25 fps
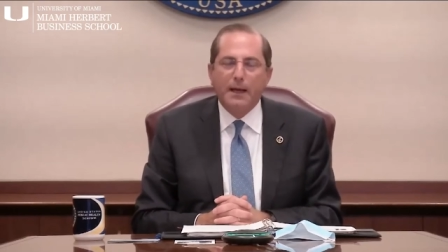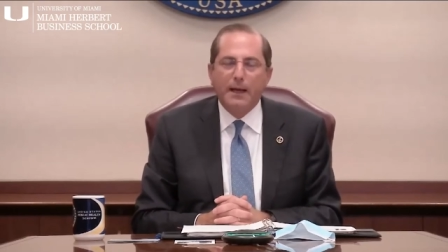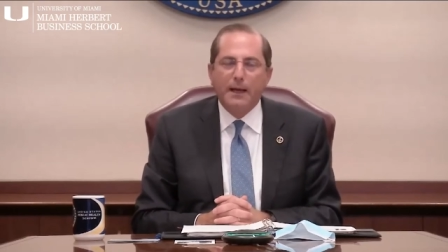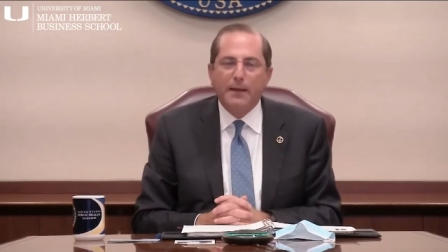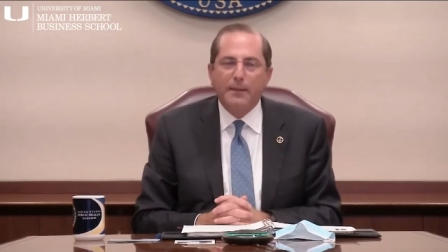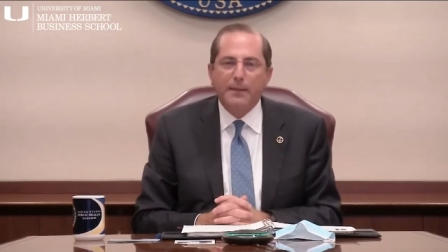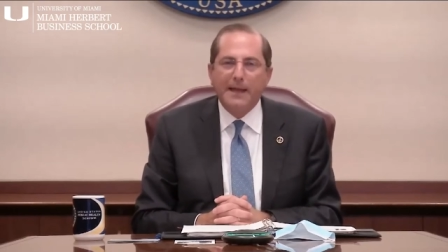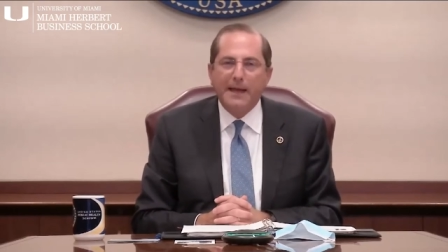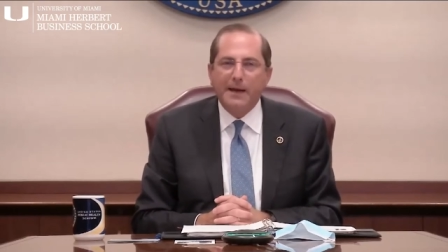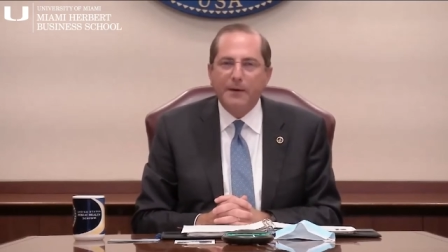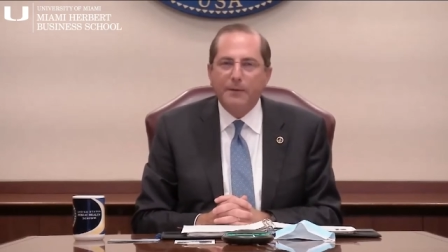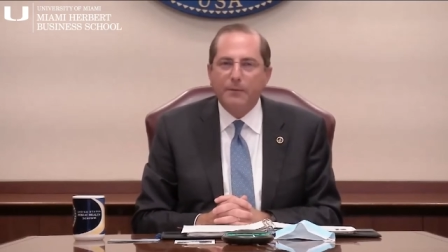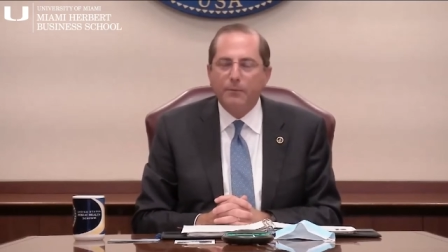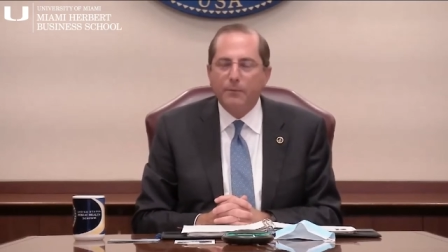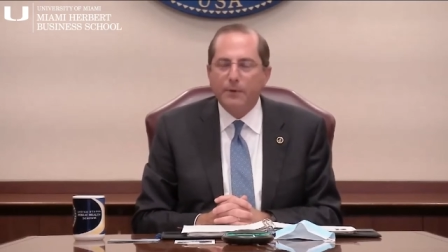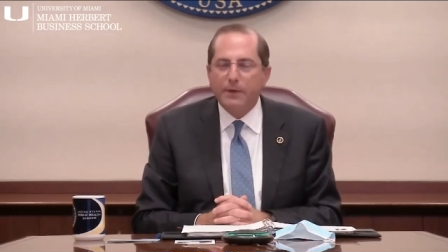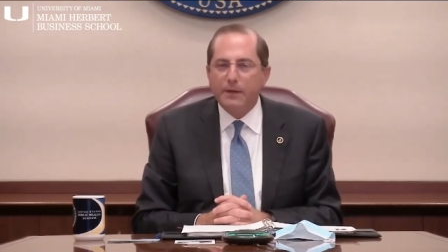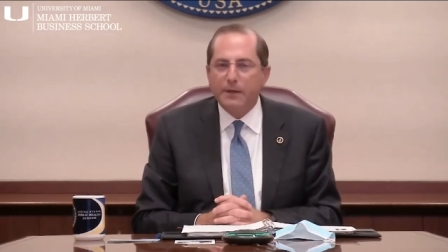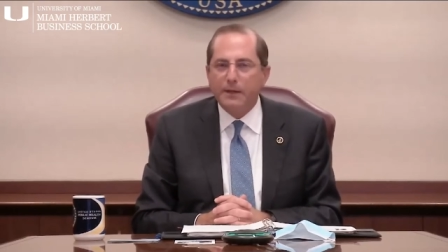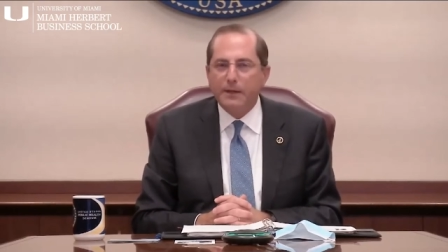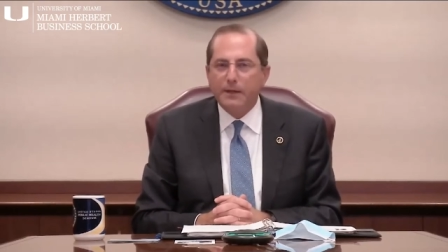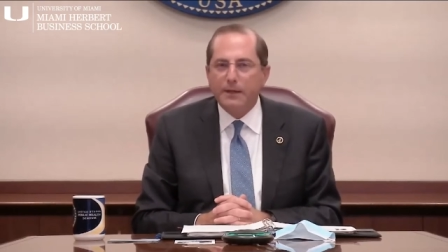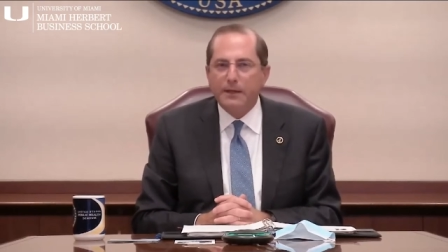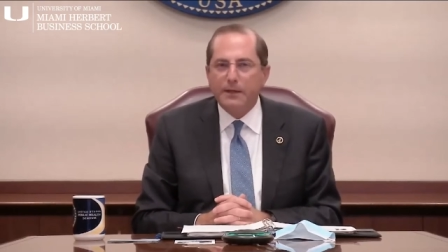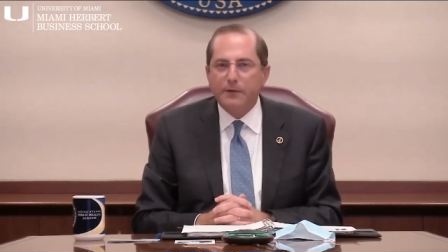And that
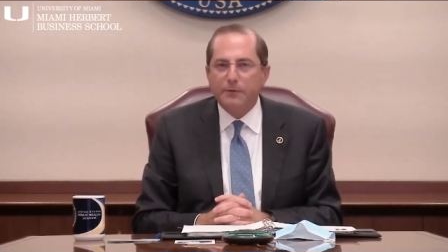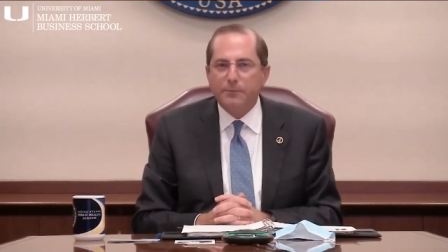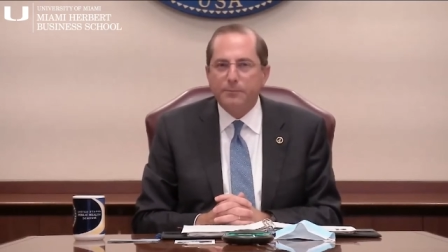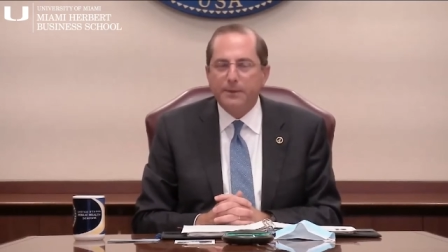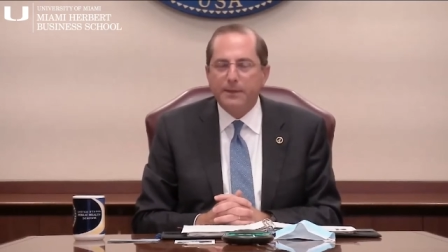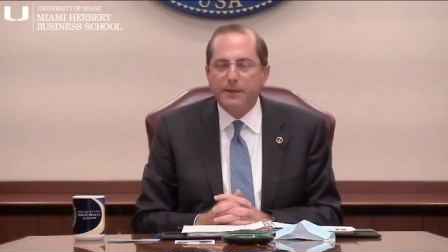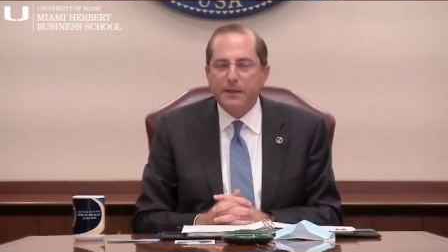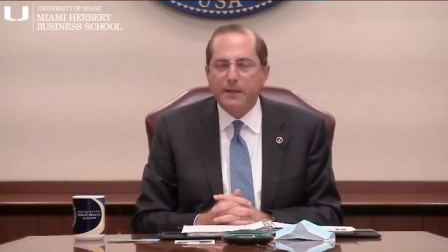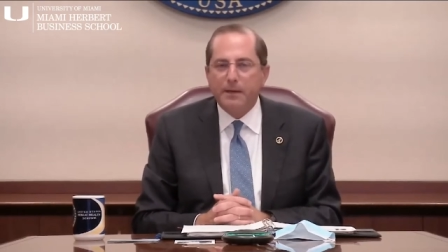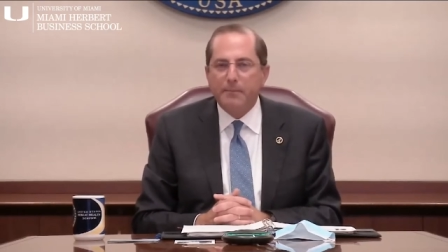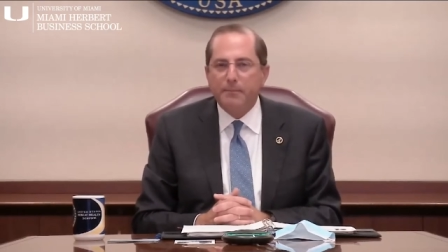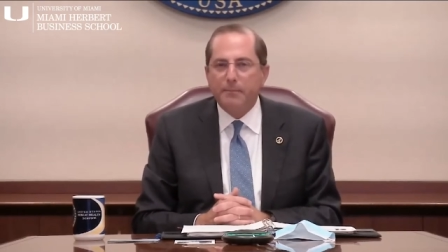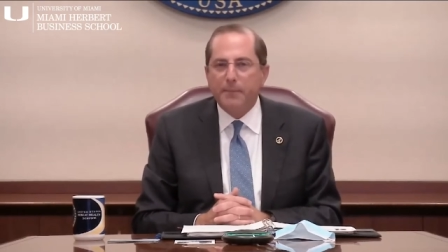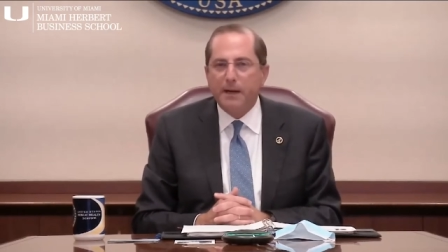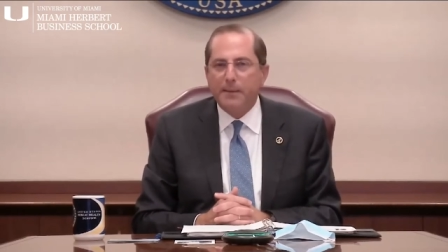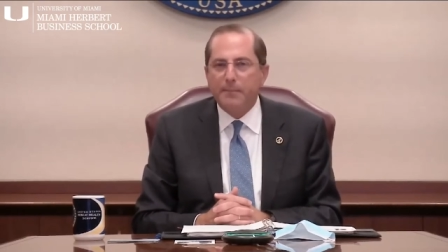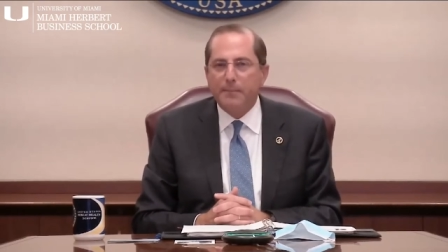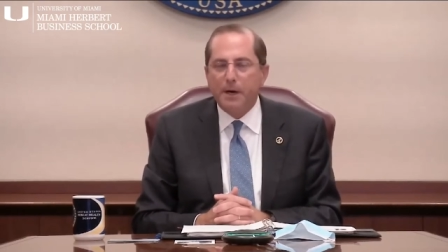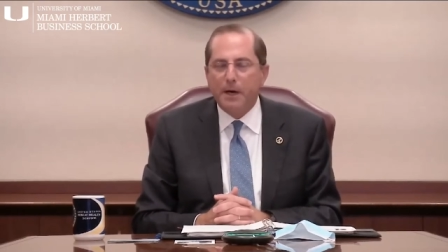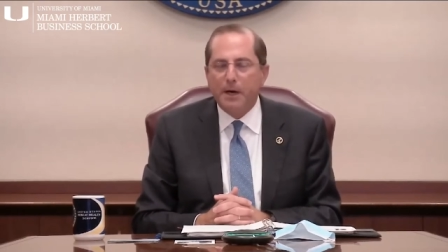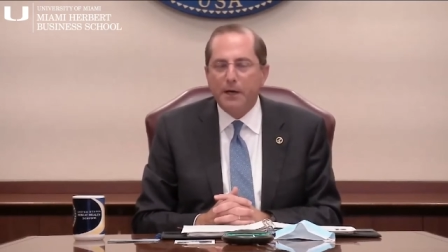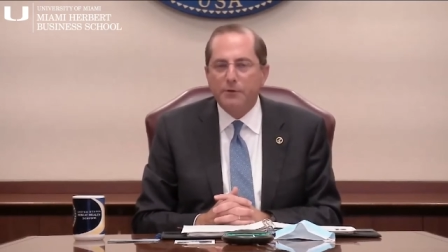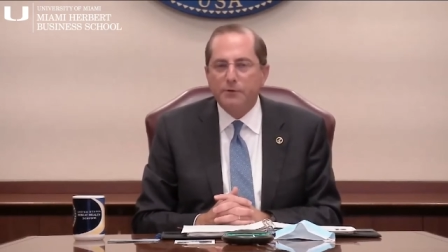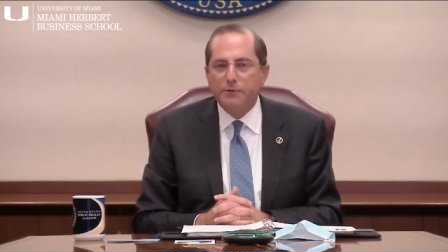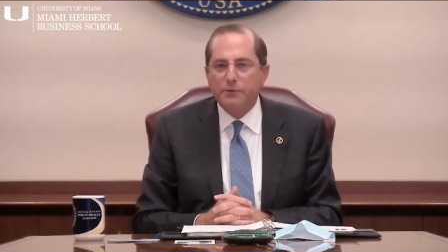really has become my
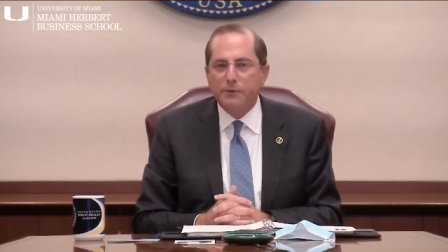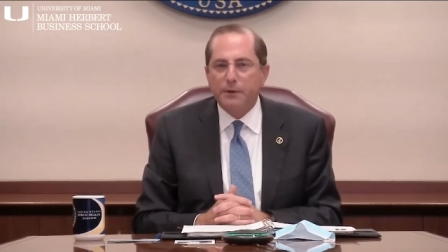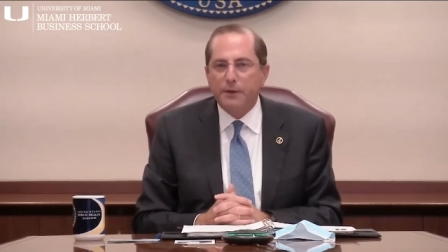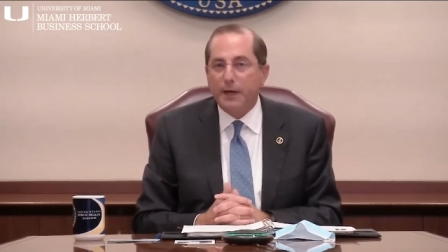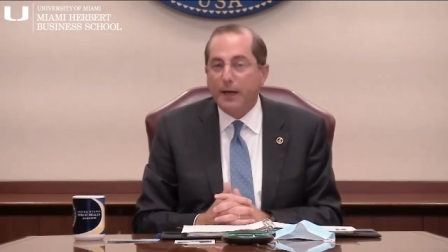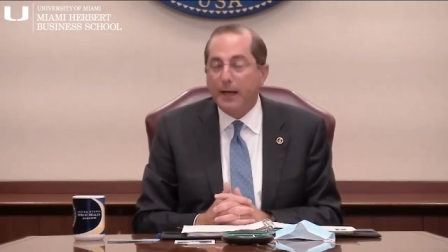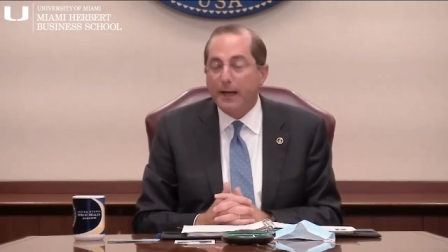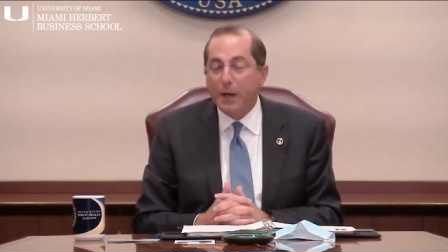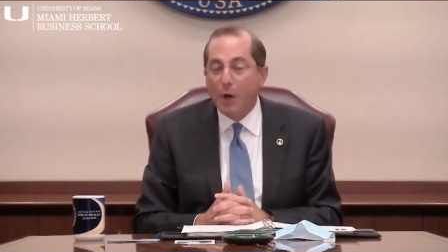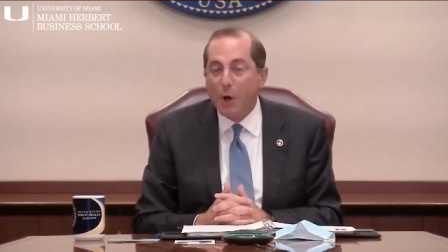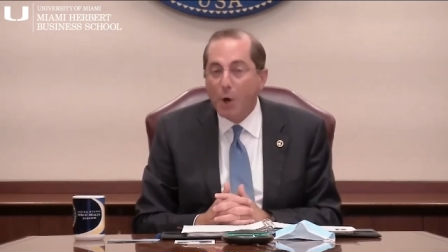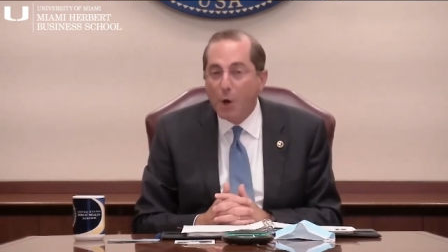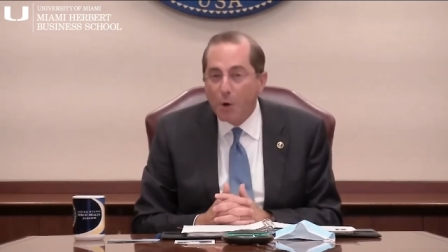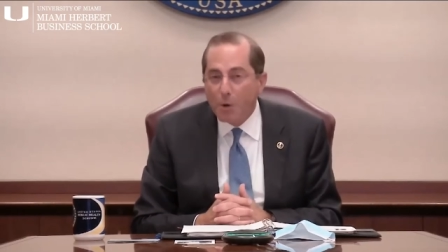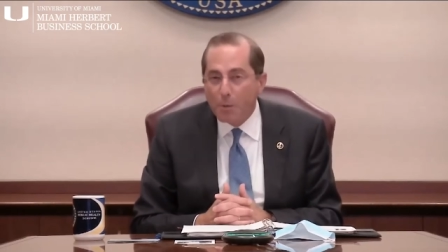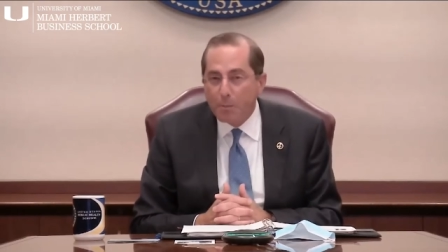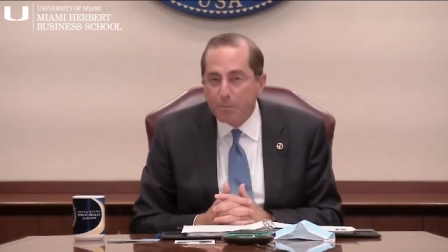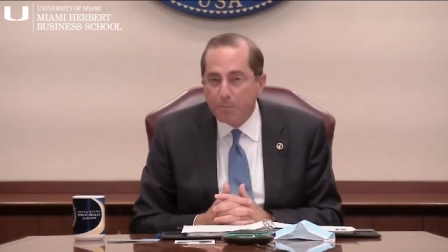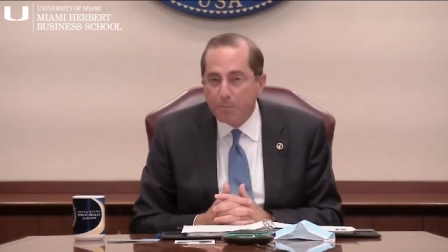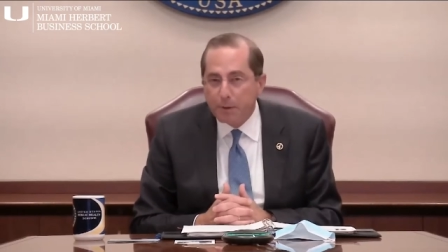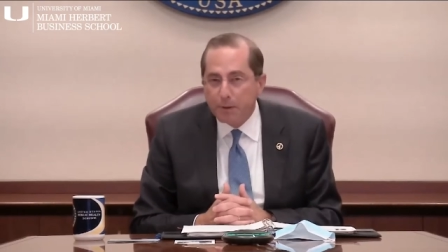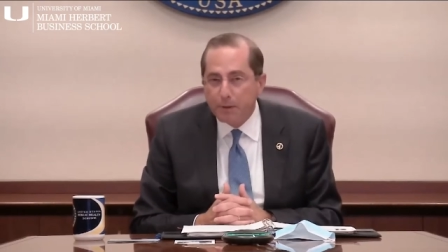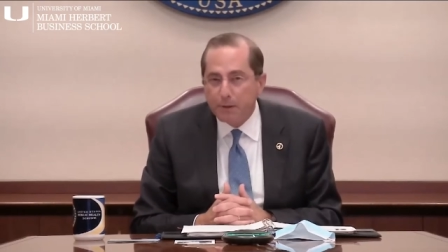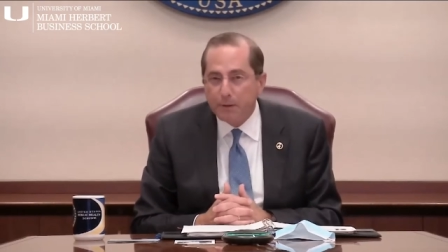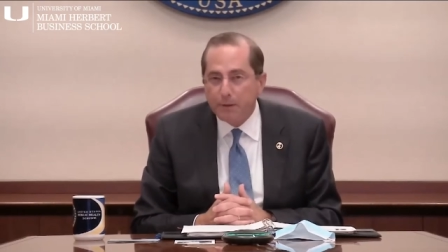mantra, and I
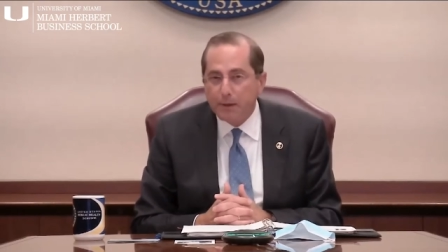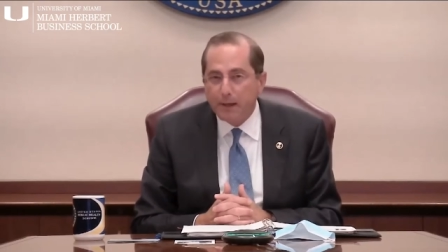hope,